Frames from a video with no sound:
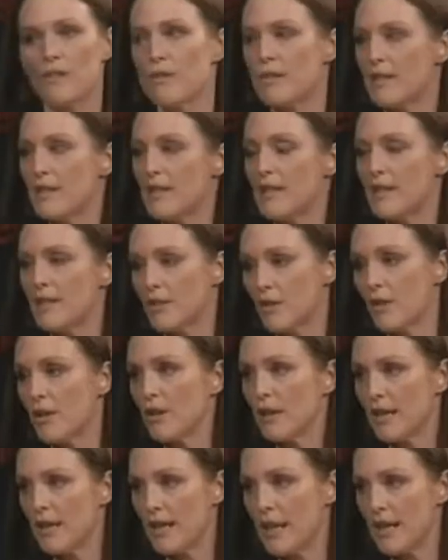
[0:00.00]
since the
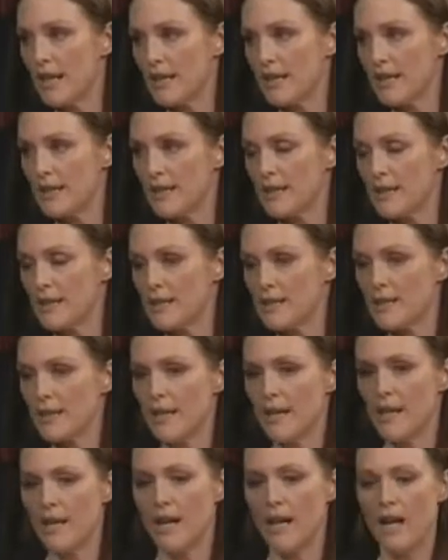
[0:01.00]
early '90s,
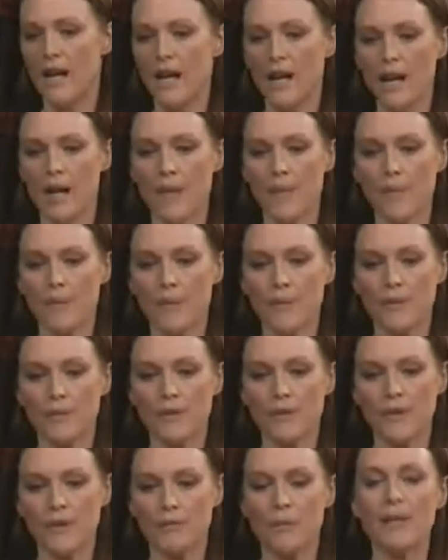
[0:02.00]

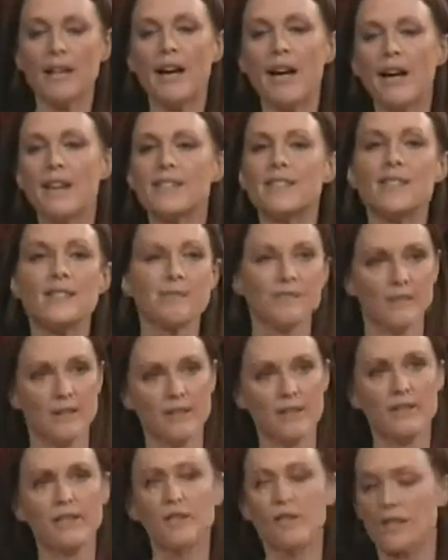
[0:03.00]
because
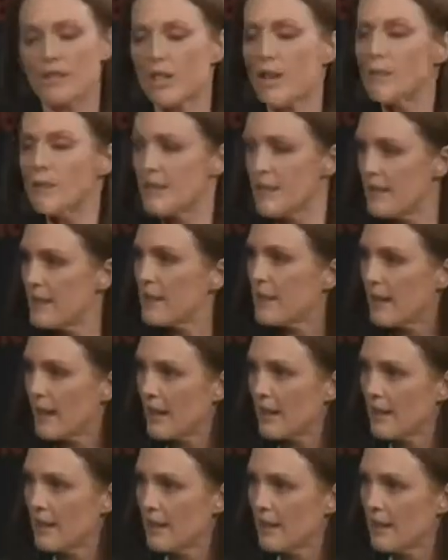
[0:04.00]
the New York Times is
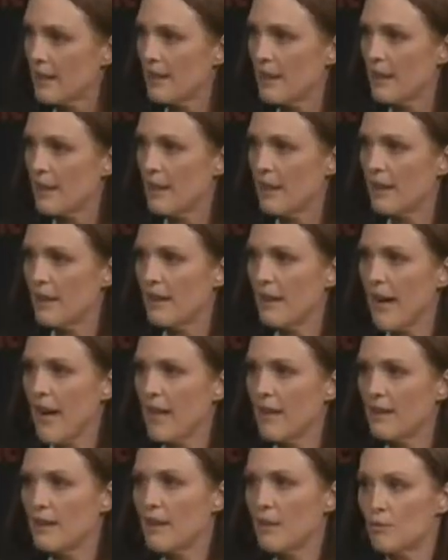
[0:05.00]
syndicated,
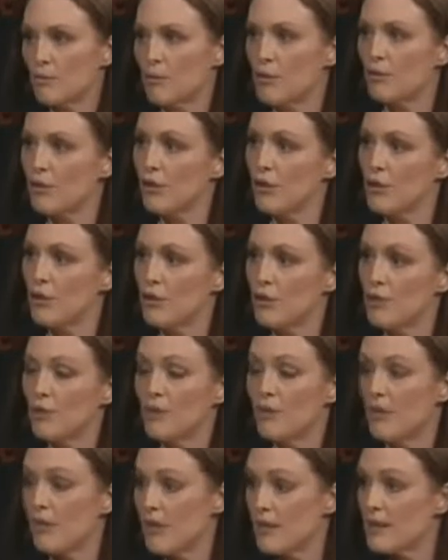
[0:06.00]
that little review,
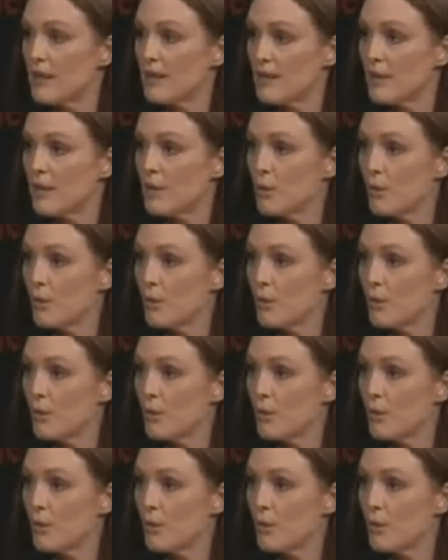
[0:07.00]
even if it's a little